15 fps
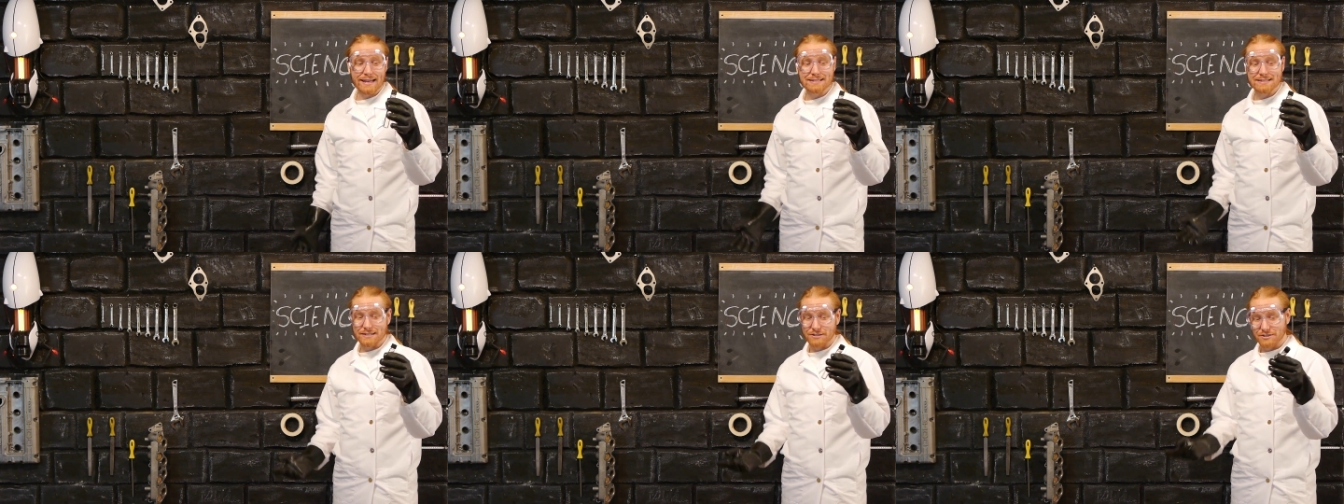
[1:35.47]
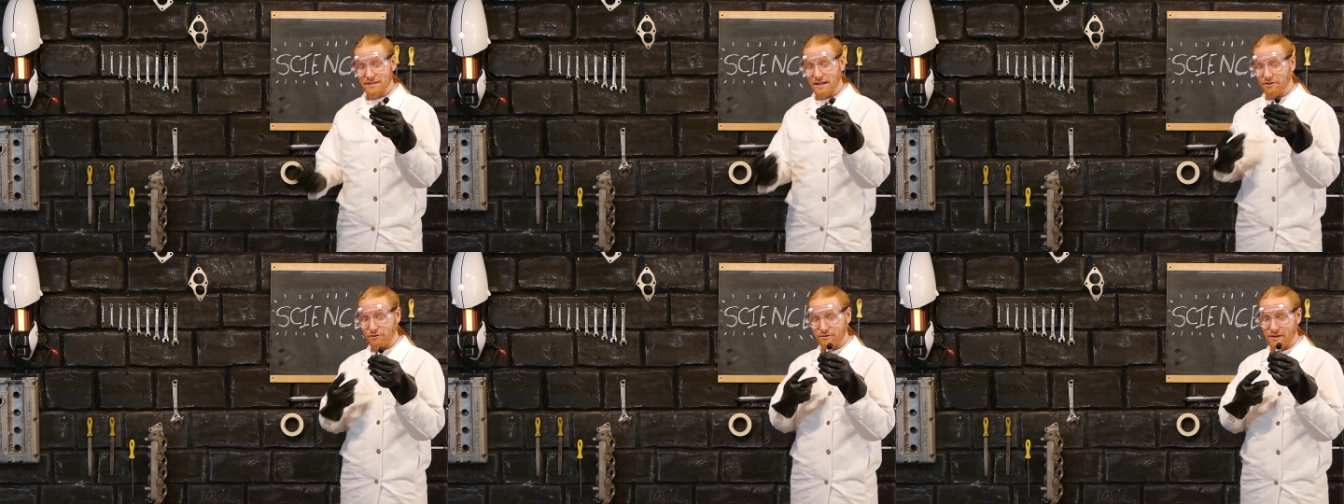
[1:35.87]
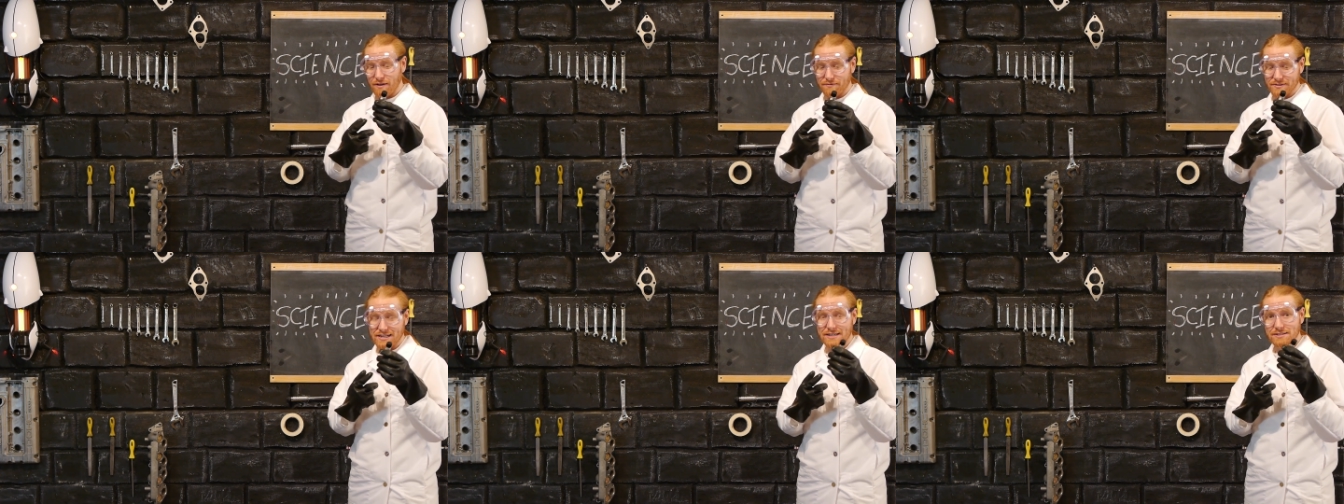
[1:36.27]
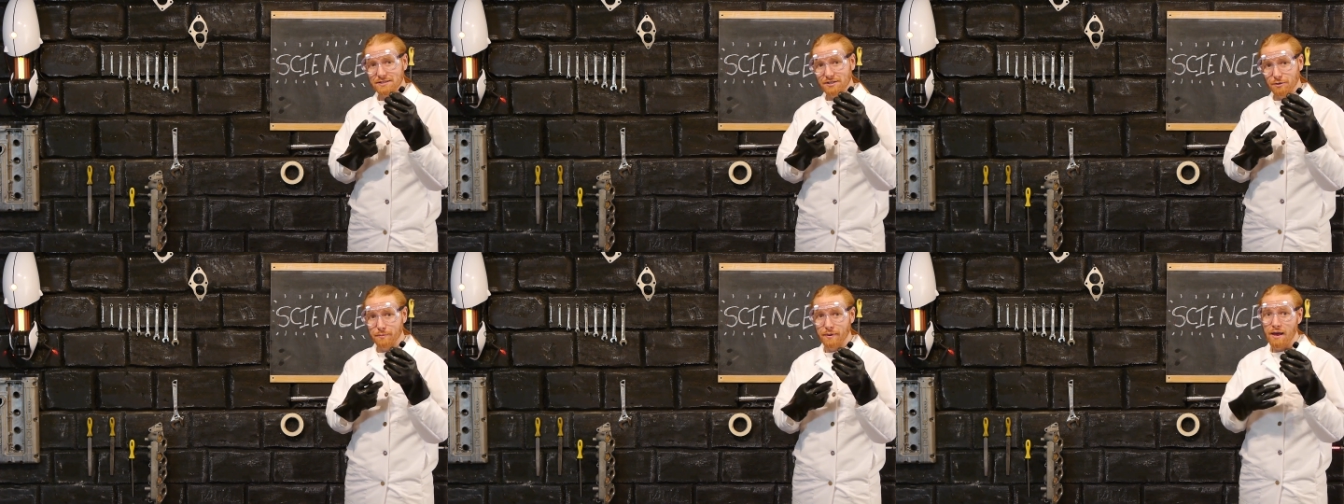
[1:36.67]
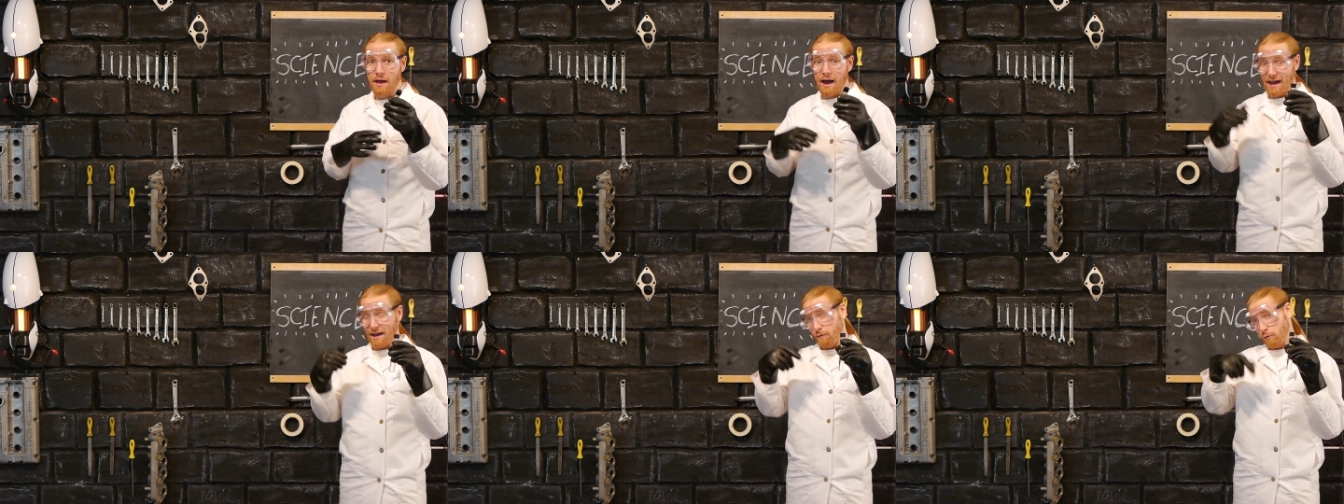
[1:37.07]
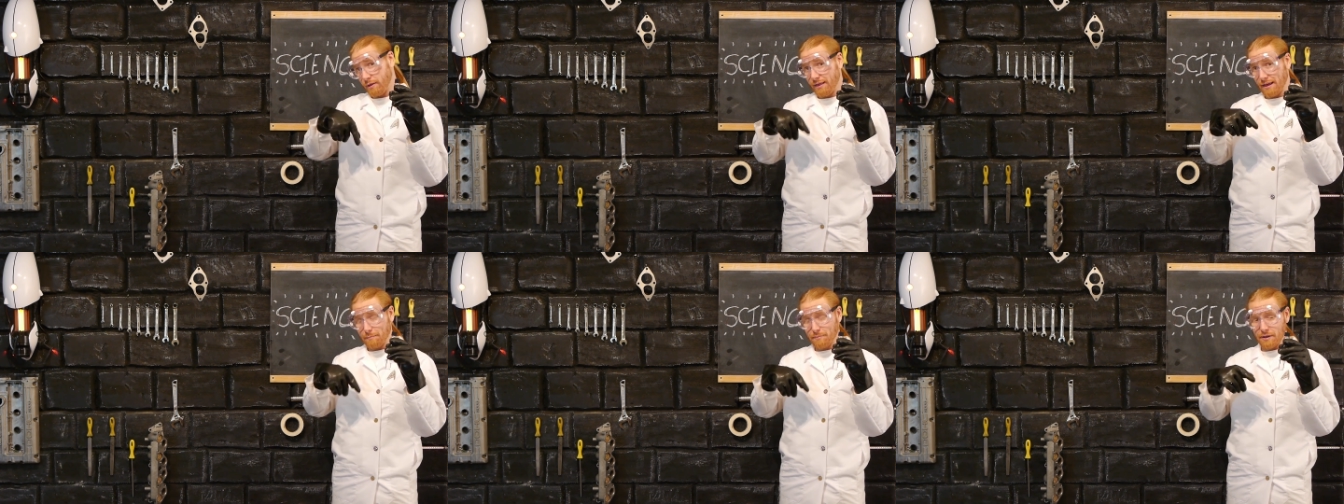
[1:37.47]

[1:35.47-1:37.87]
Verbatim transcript: easy. Just get yourself a test tube. I have one linked